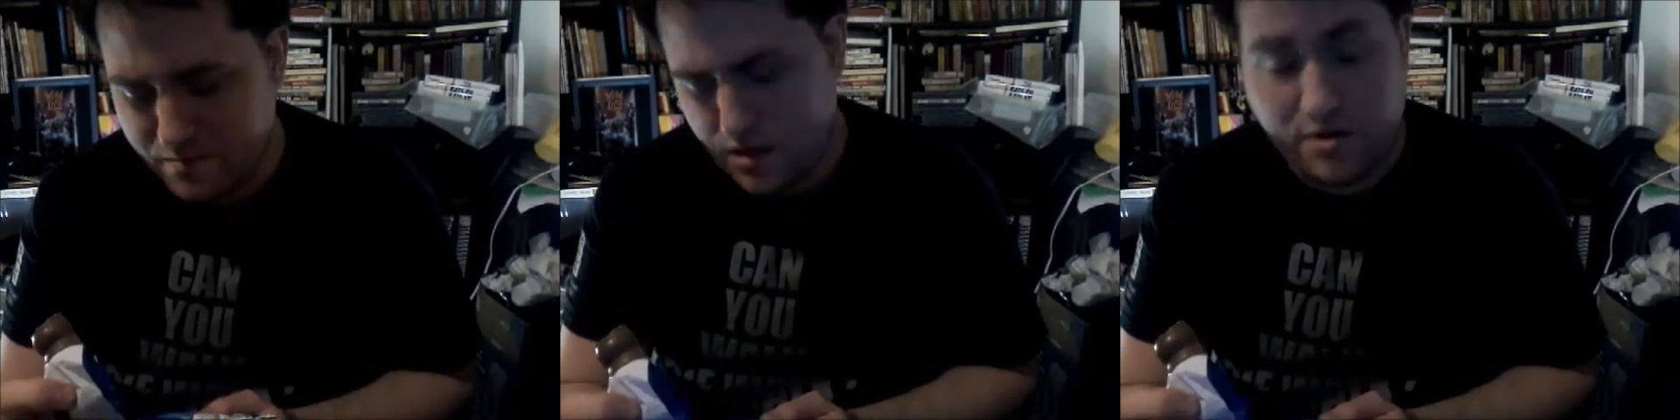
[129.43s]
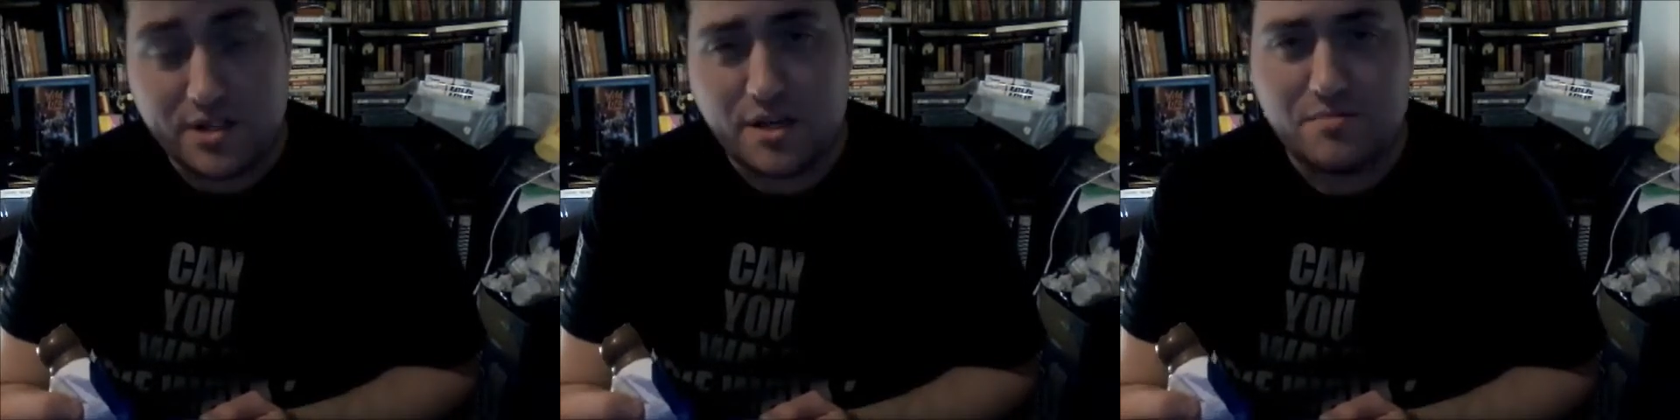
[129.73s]
You know,
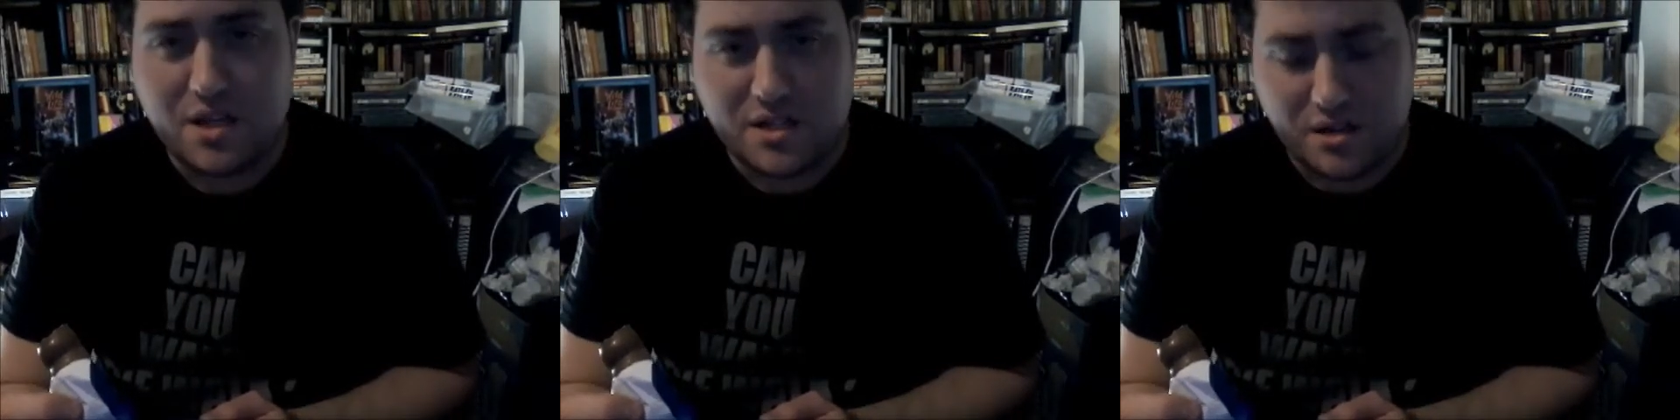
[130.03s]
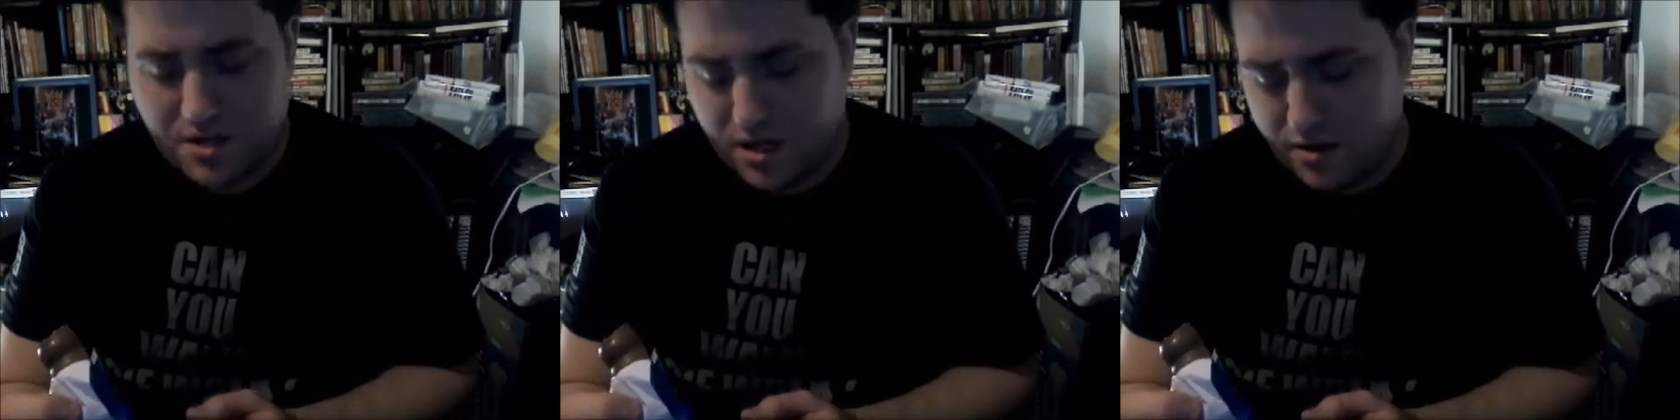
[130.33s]
on some things
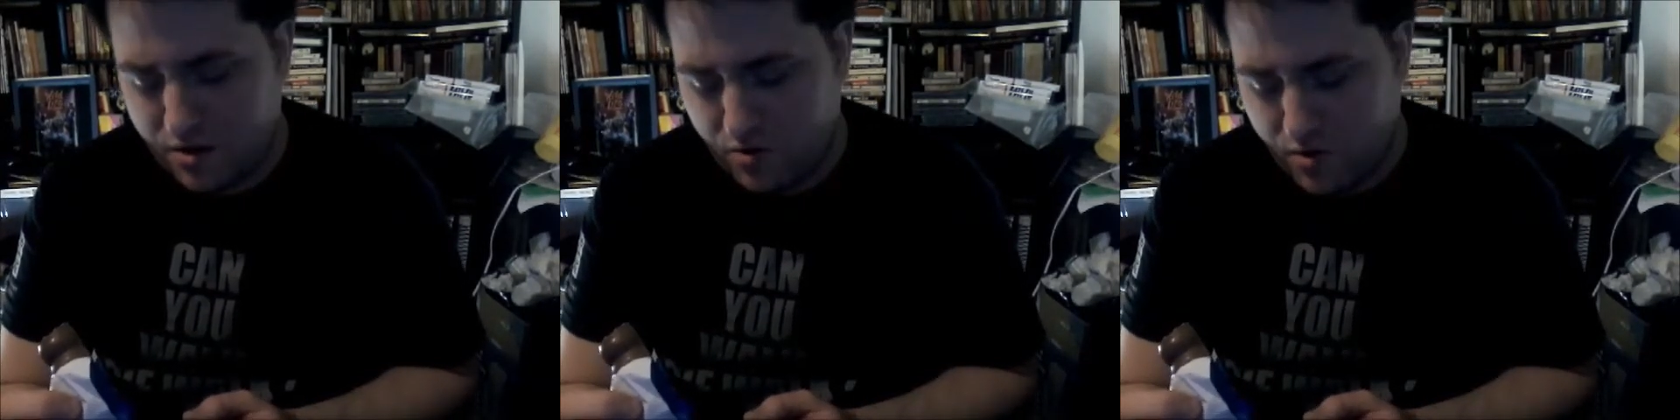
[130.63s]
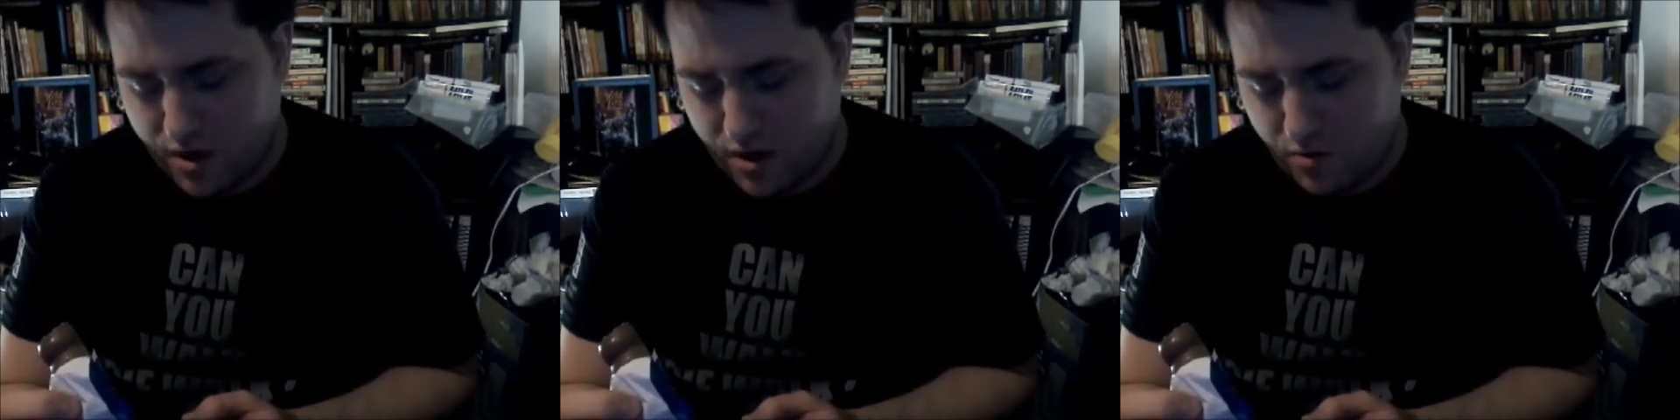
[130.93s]
it'll tell you
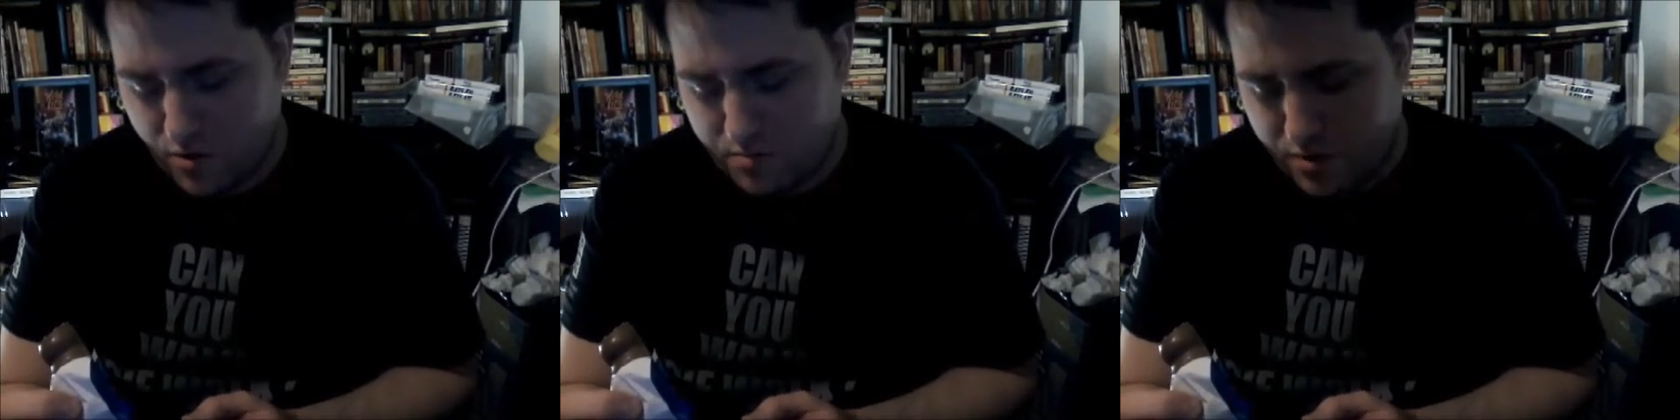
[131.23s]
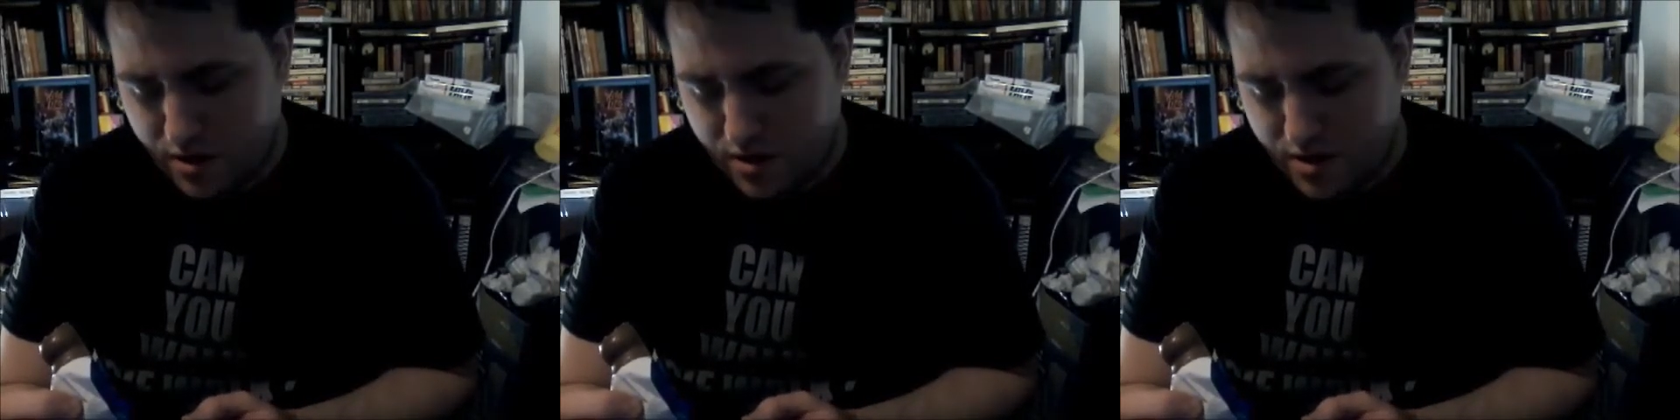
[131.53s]
what
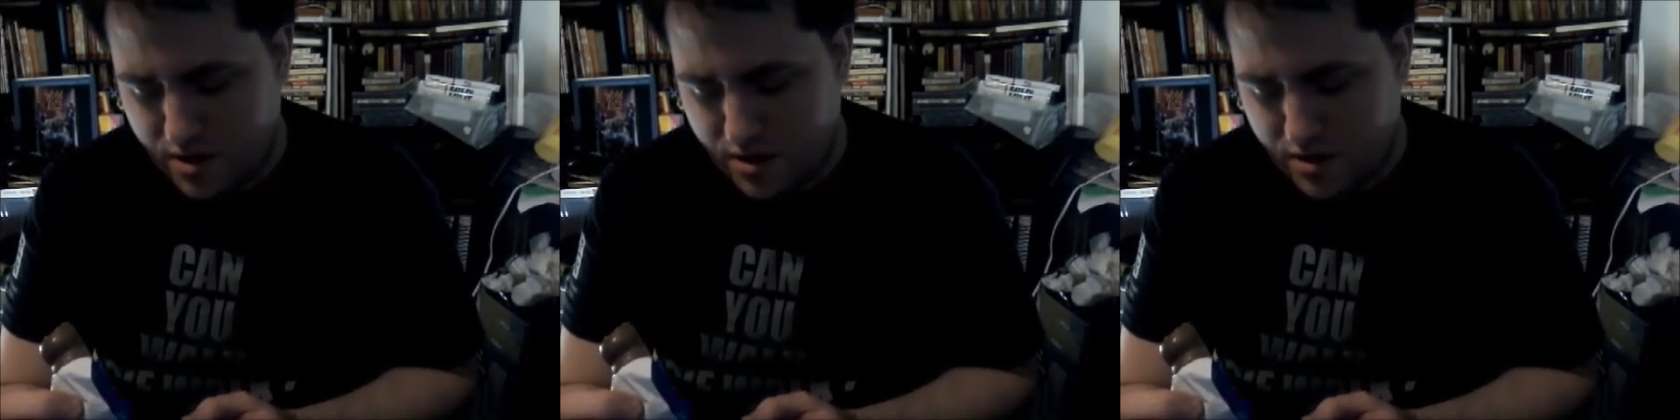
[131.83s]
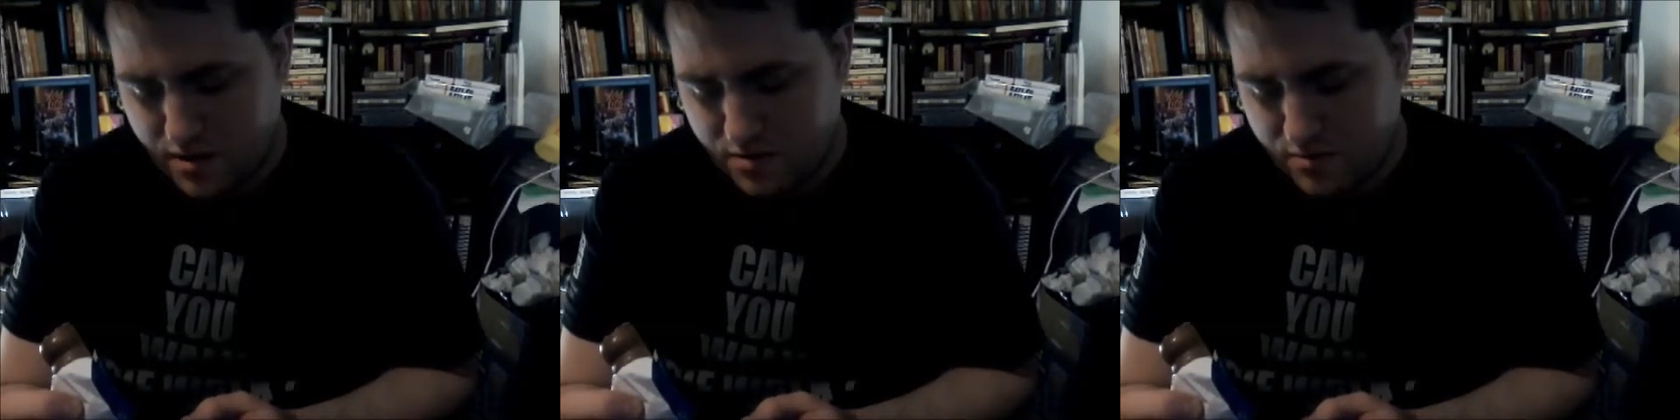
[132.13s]
part of the